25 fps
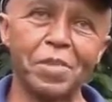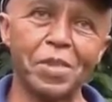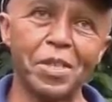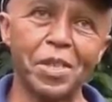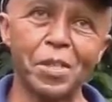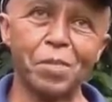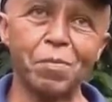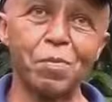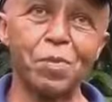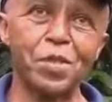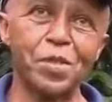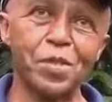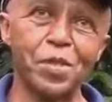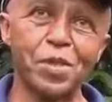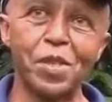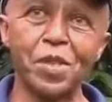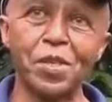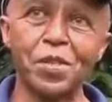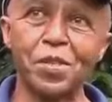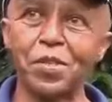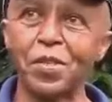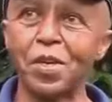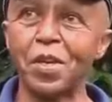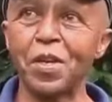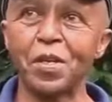sesame
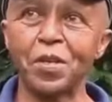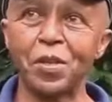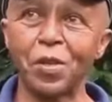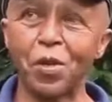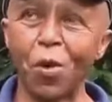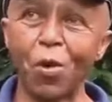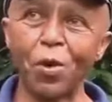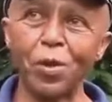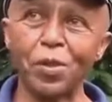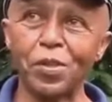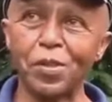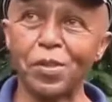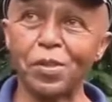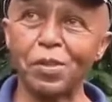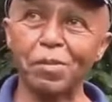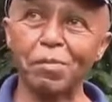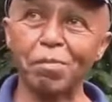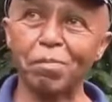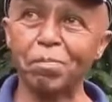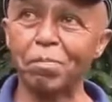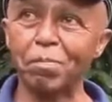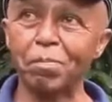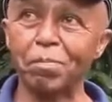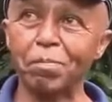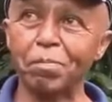seeds and
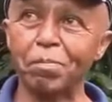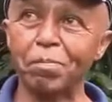cotton